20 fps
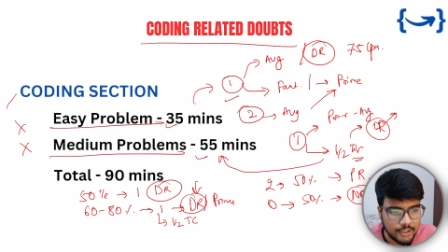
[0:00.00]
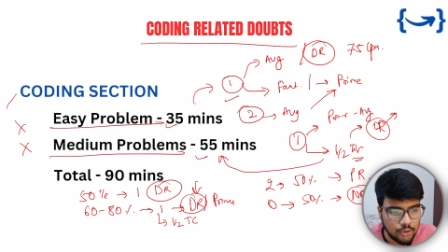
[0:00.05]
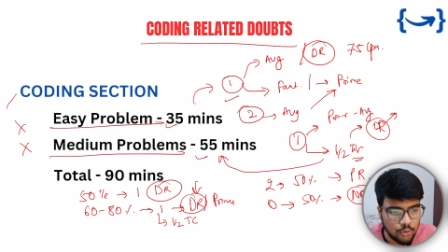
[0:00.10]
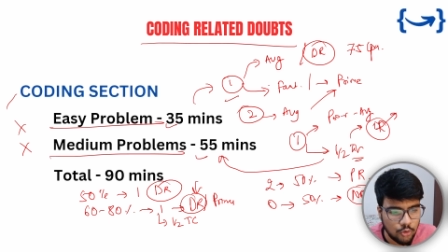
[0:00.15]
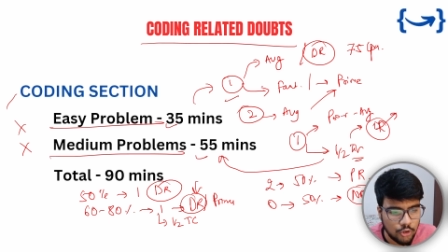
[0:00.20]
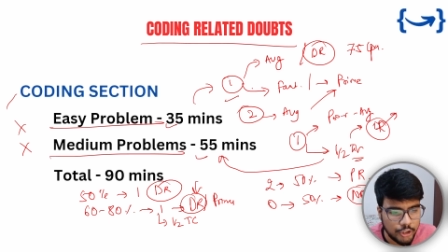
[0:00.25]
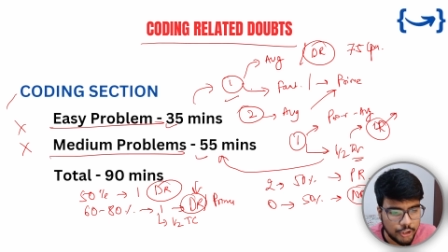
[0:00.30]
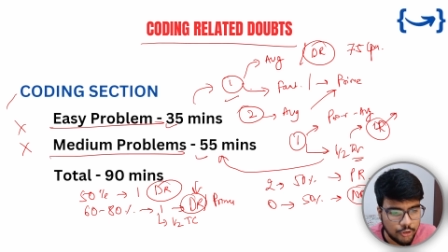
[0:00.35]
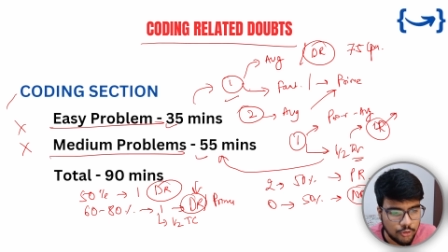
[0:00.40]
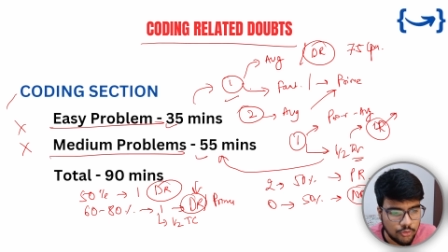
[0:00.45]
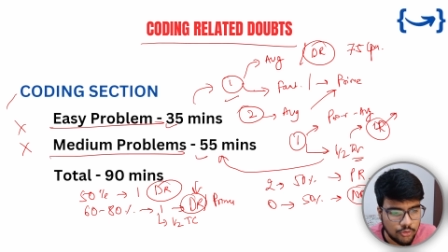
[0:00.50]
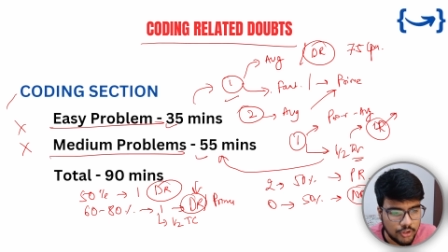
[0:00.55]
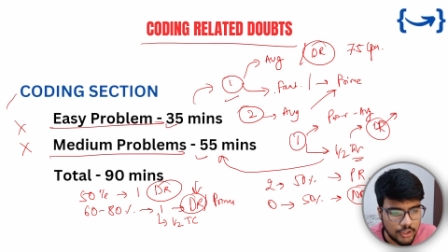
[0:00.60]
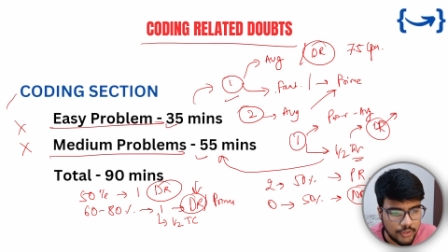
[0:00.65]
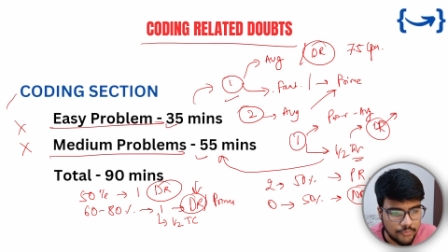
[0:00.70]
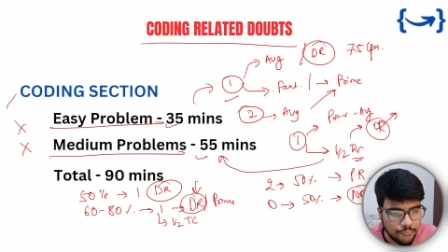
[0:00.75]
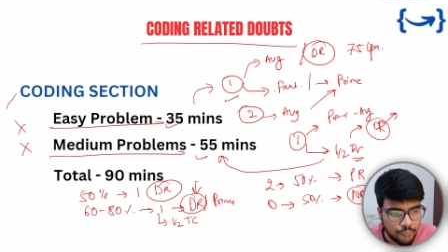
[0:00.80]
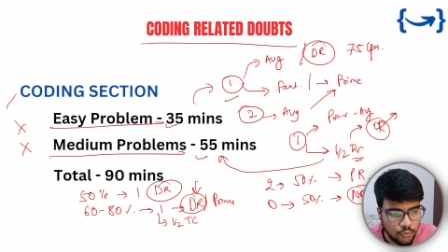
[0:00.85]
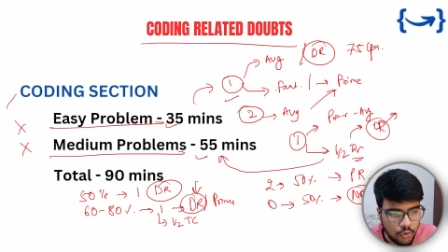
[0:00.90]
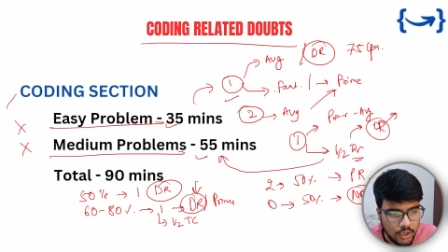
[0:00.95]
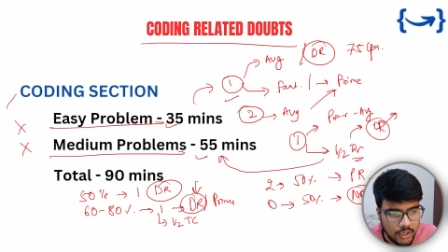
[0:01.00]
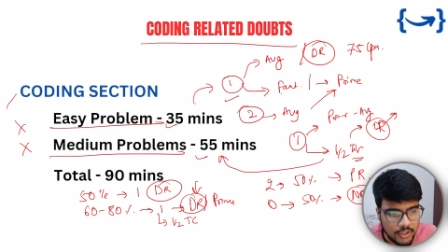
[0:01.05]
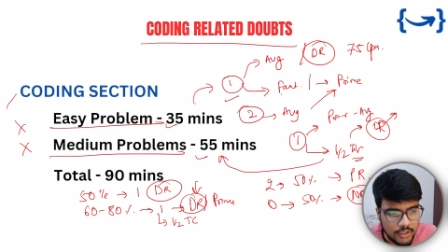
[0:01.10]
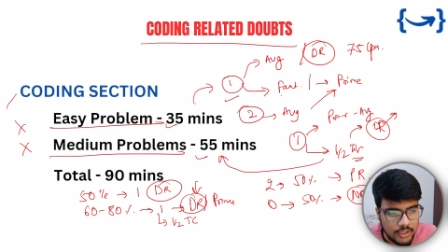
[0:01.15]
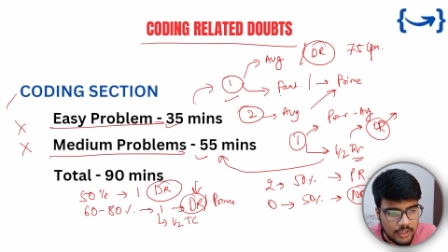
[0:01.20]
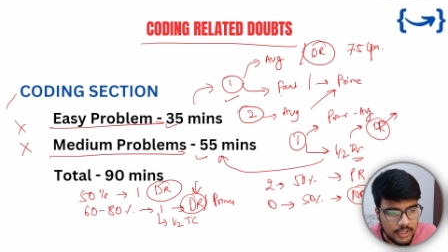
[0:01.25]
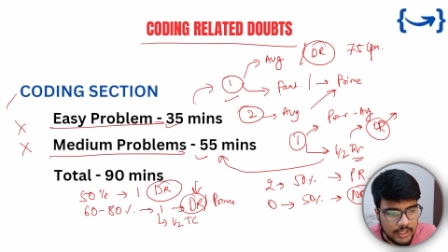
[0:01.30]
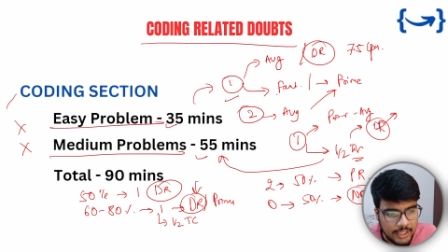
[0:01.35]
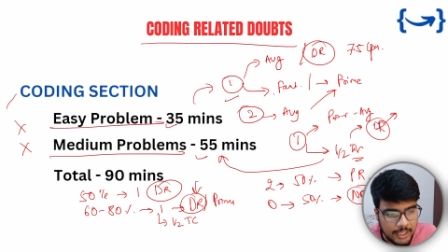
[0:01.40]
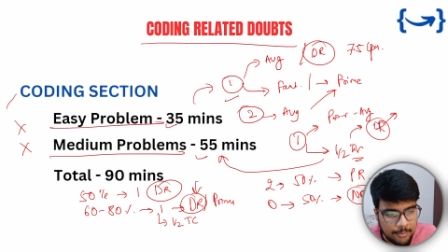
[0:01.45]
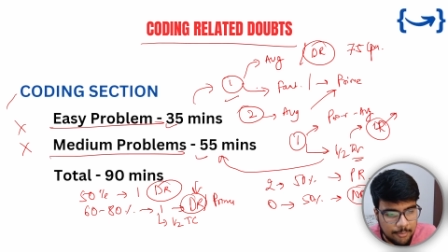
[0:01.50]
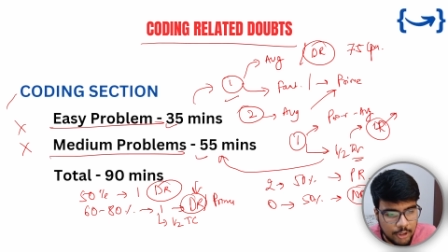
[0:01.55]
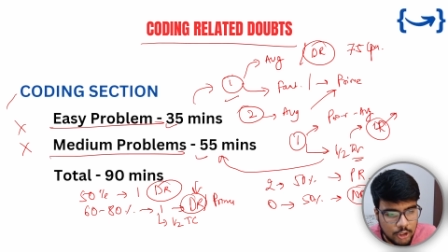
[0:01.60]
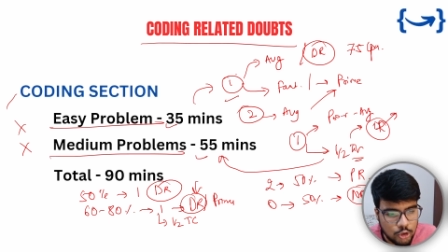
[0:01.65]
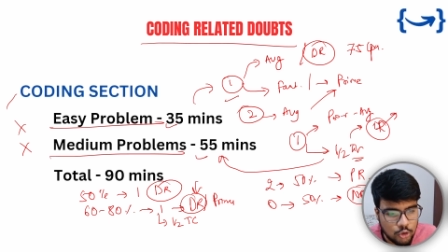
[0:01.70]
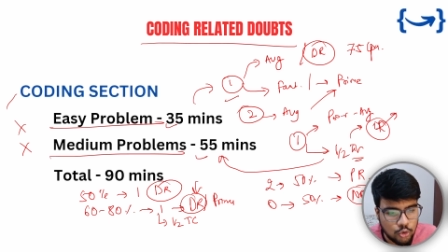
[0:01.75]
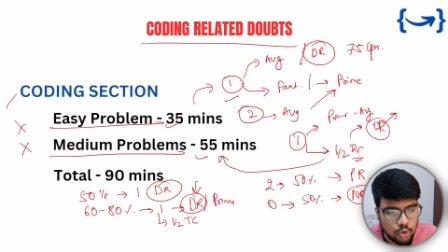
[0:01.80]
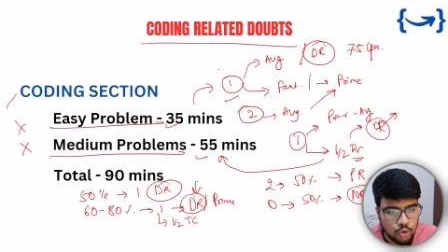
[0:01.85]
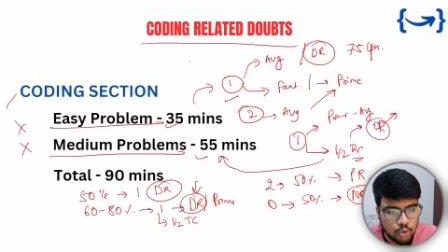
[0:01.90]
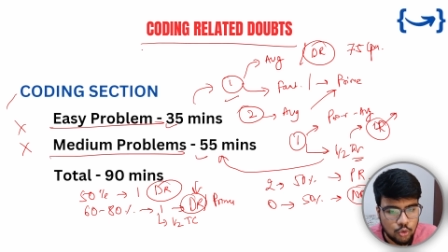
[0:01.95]
told you, if you are
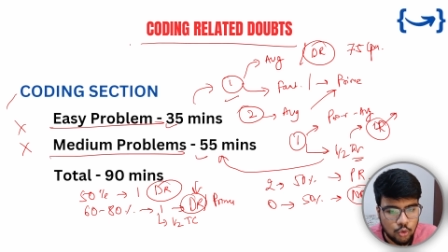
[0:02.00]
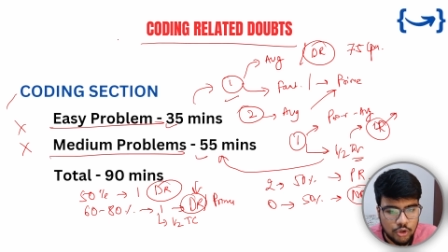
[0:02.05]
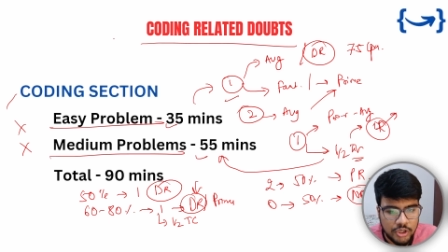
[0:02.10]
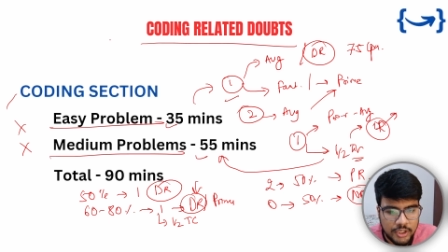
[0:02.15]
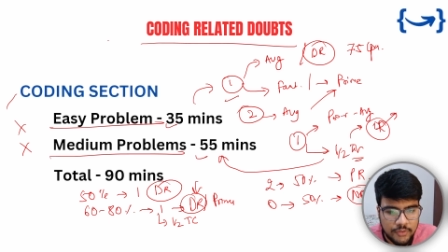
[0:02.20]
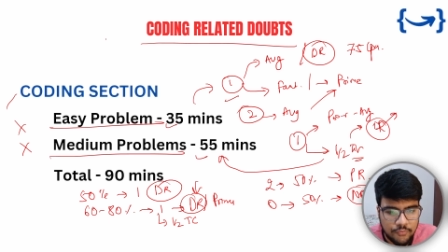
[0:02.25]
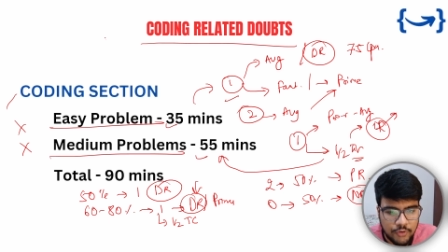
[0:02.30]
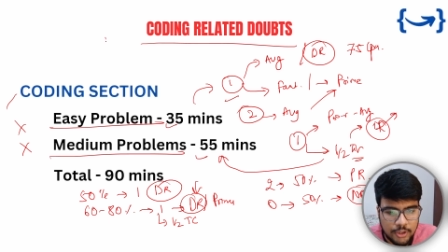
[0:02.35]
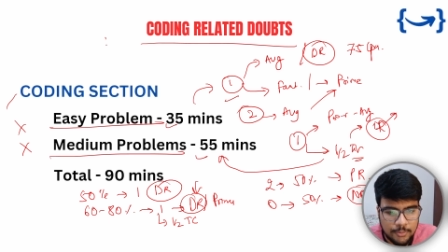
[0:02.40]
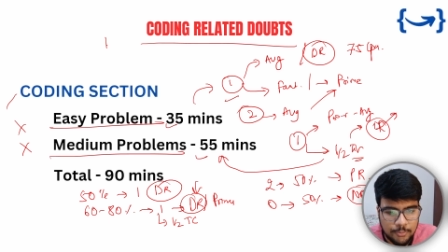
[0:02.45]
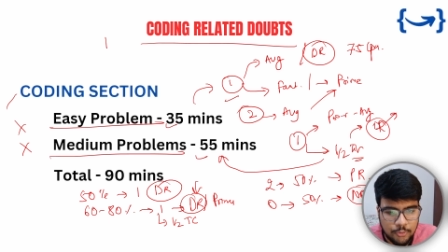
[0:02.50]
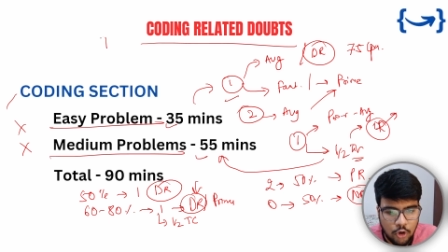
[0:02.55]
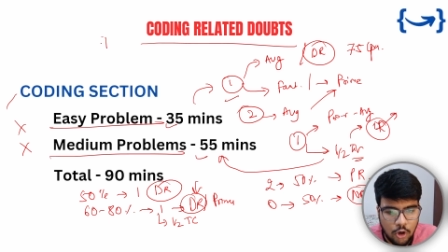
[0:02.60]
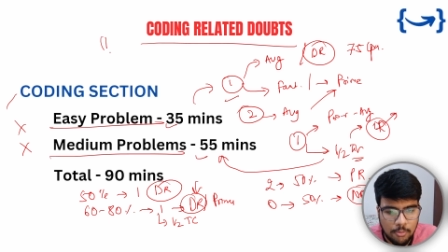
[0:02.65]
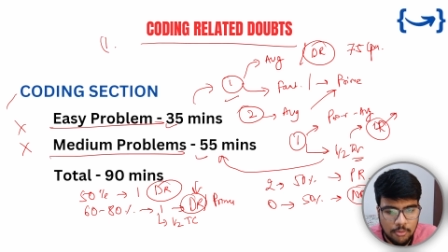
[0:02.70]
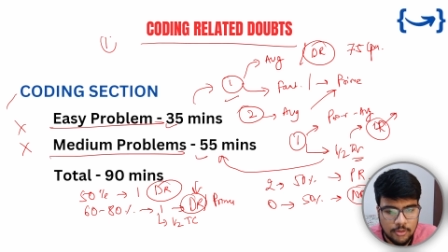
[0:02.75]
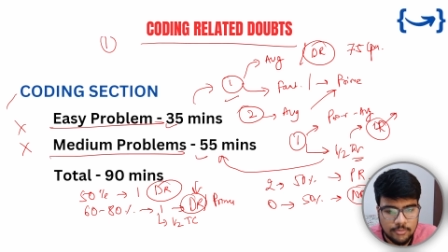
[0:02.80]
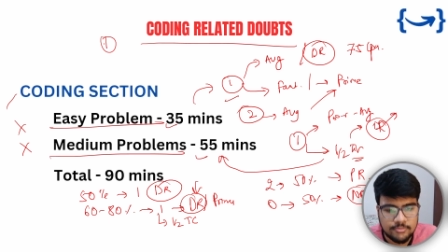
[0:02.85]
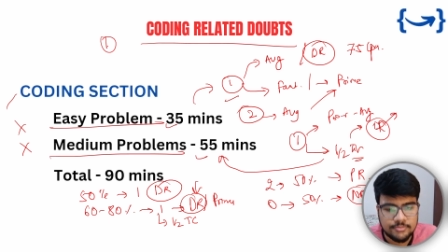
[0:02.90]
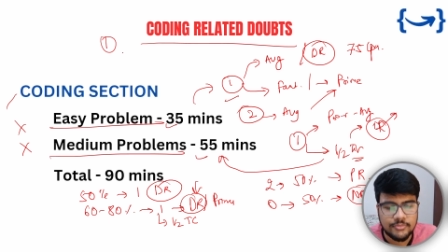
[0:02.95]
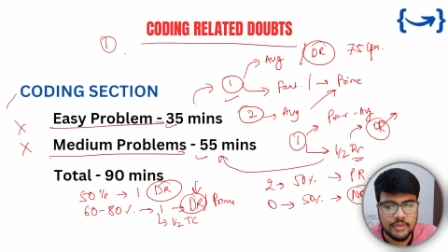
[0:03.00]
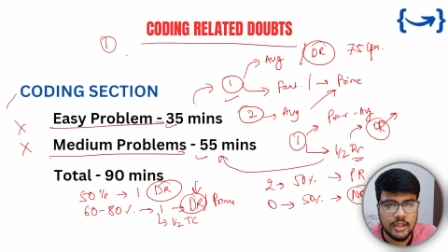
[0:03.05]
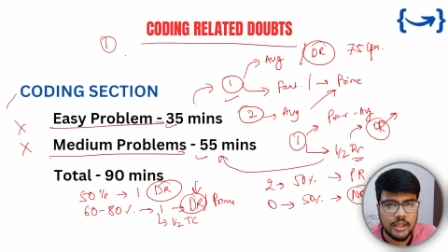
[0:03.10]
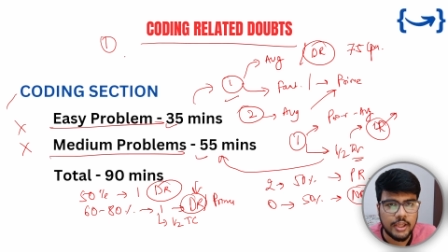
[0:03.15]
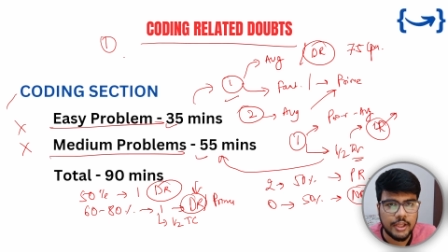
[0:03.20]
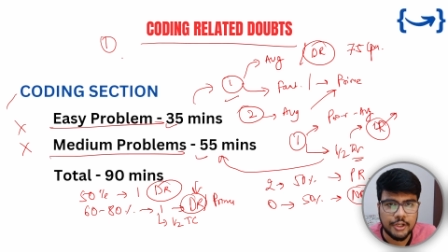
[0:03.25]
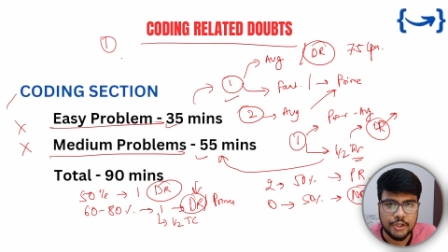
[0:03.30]
able to do only one problem